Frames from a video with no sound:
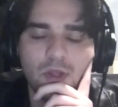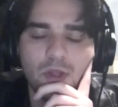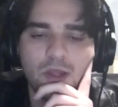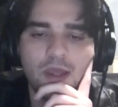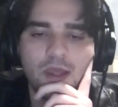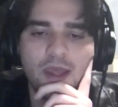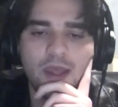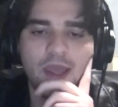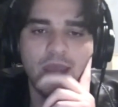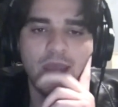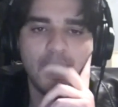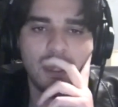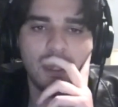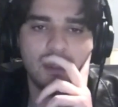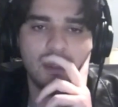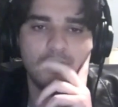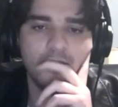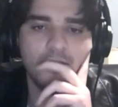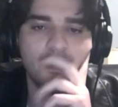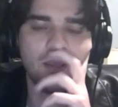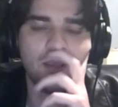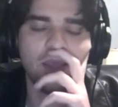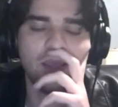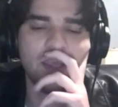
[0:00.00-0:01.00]

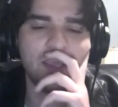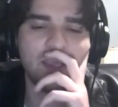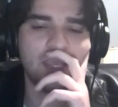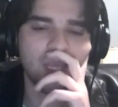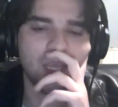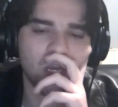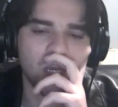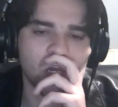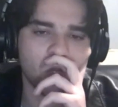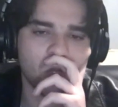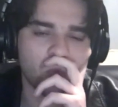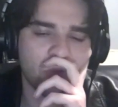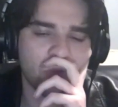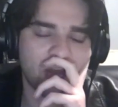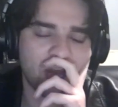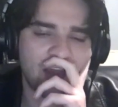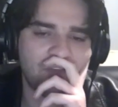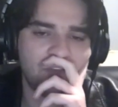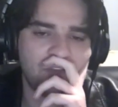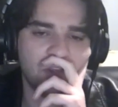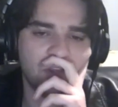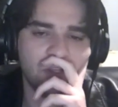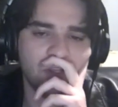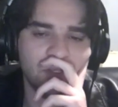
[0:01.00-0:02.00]
and here we're gonna have
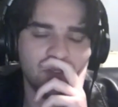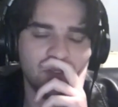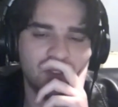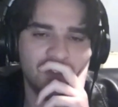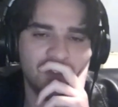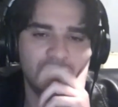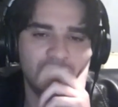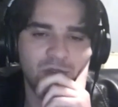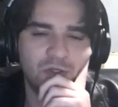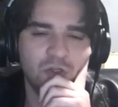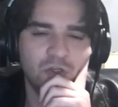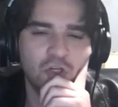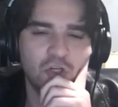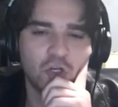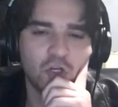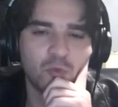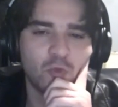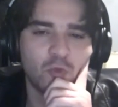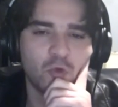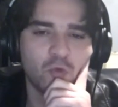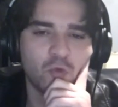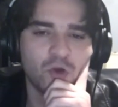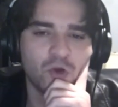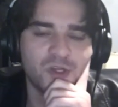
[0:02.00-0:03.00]
to do a little
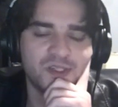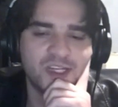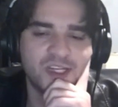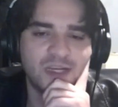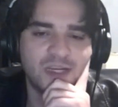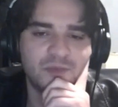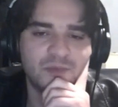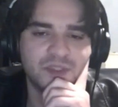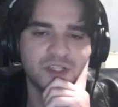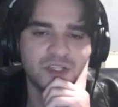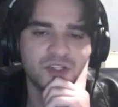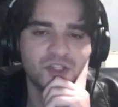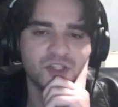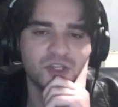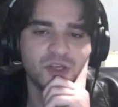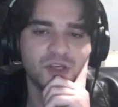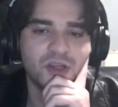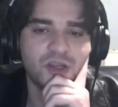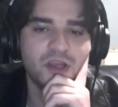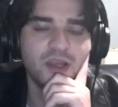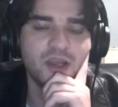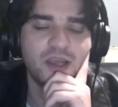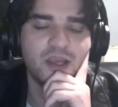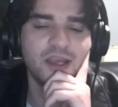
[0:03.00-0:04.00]
more work to get in position.
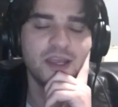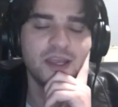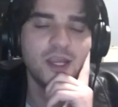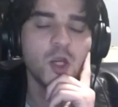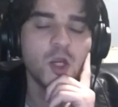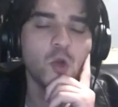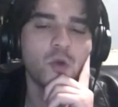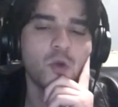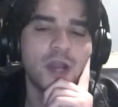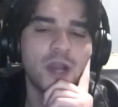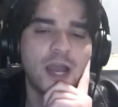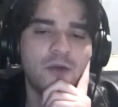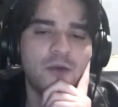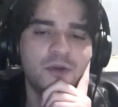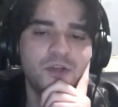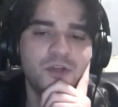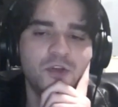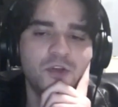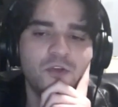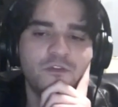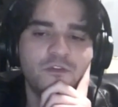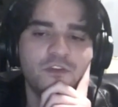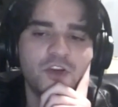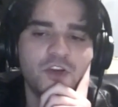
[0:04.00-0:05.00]
Here, what I would
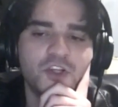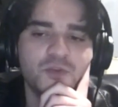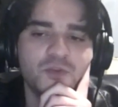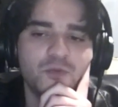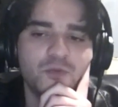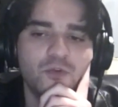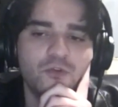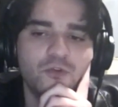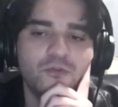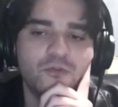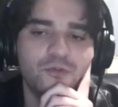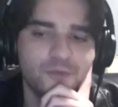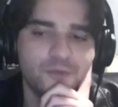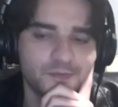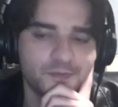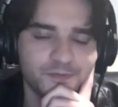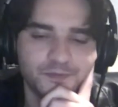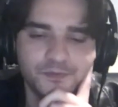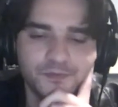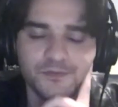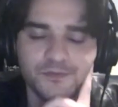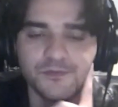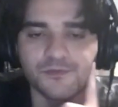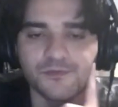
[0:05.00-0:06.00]
do first move
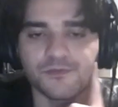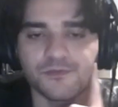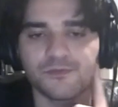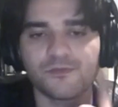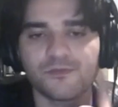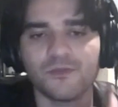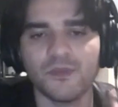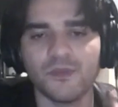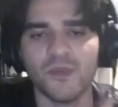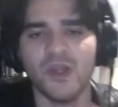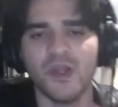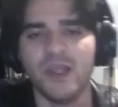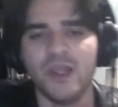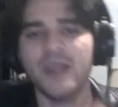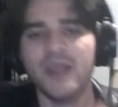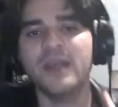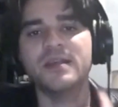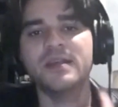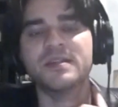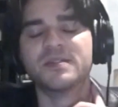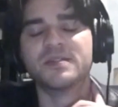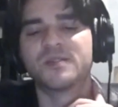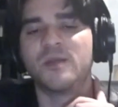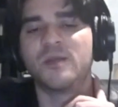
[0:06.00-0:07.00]

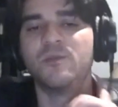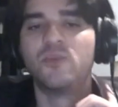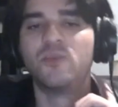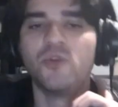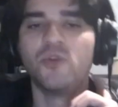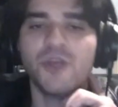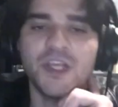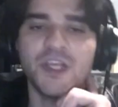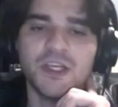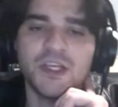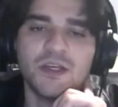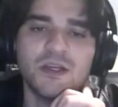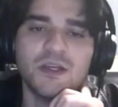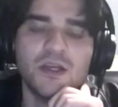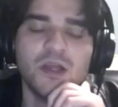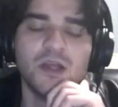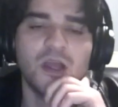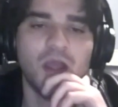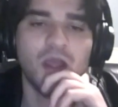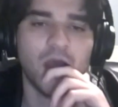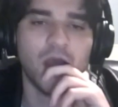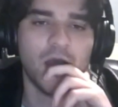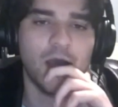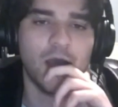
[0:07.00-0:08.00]
is simply
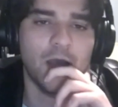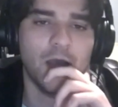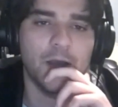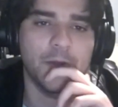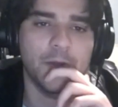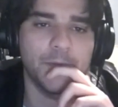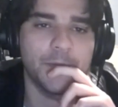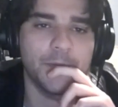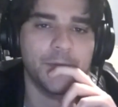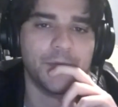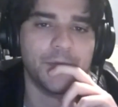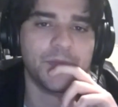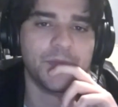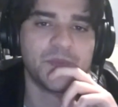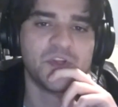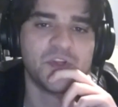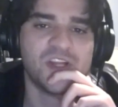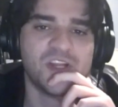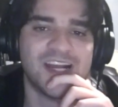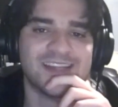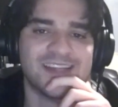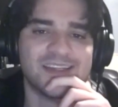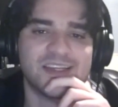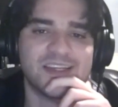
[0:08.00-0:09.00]

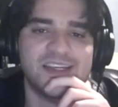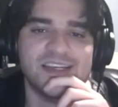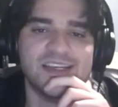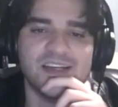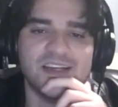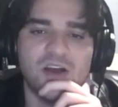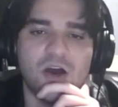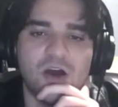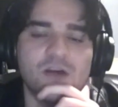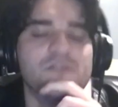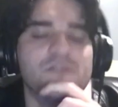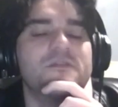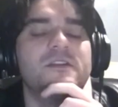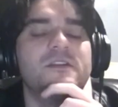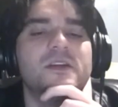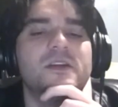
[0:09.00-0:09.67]
cut the king off,